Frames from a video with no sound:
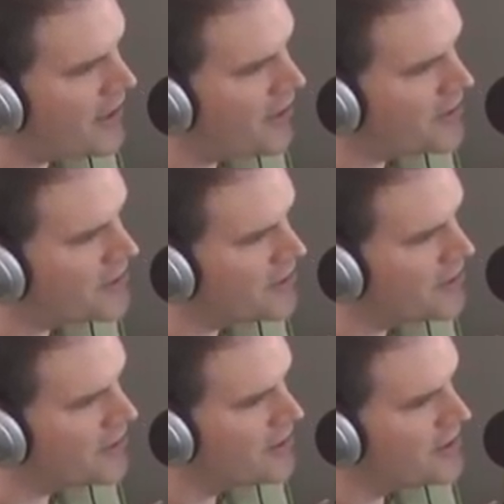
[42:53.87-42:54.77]
the
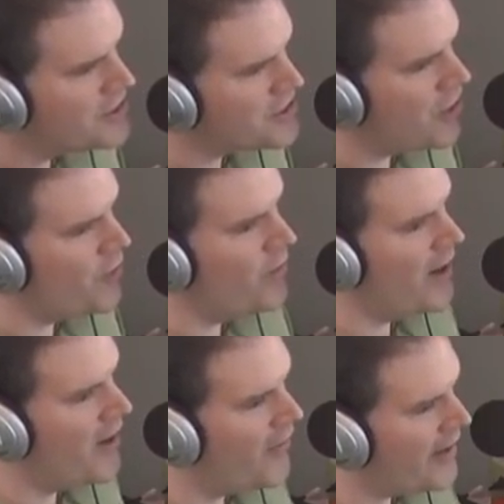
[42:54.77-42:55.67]
character so
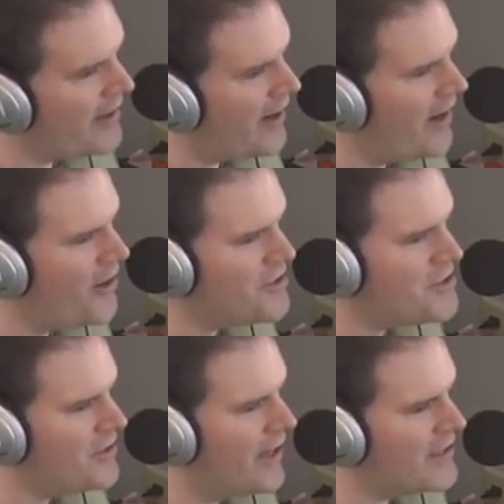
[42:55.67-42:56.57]
well. And I
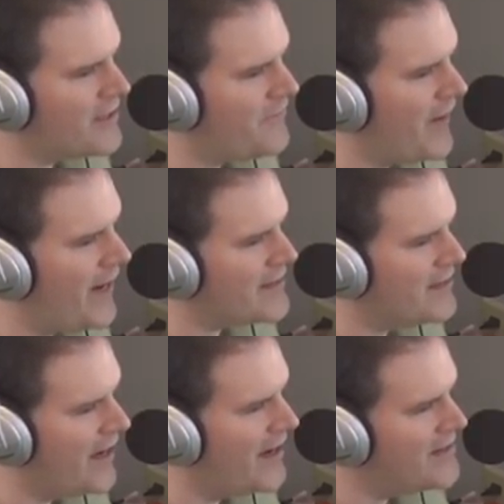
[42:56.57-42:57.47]
also like the fact
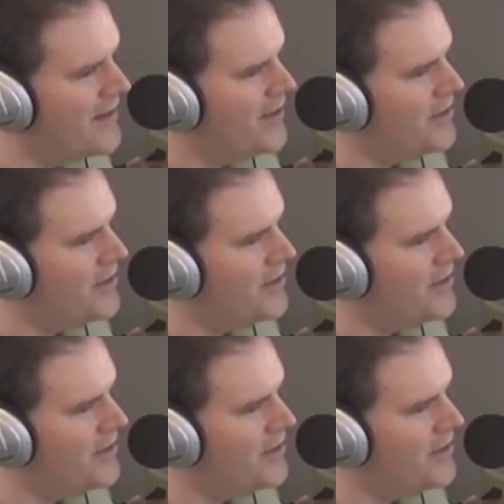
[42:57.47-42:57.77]
that